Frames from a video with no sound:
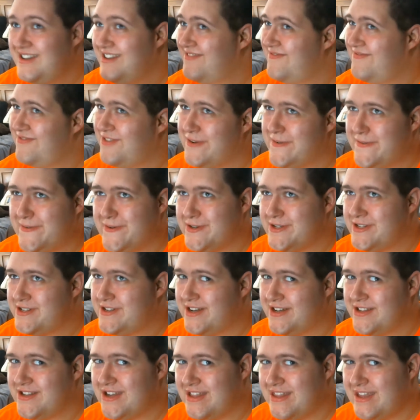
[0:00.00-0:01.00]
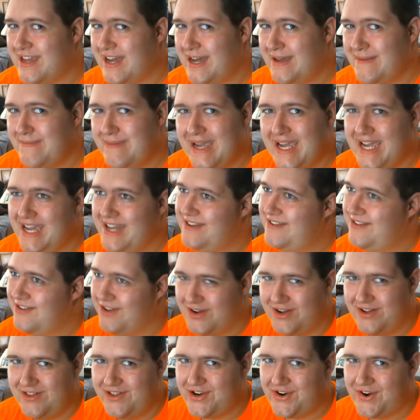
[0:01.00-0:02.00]
No Force Touch on the iPad,
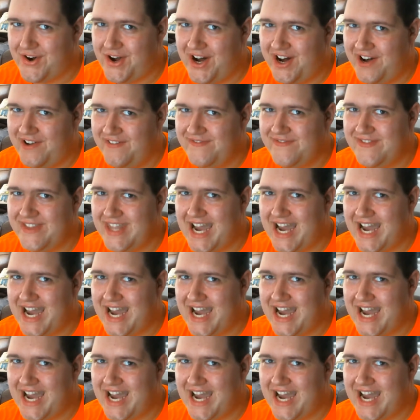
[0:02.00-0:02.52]
no Clear All.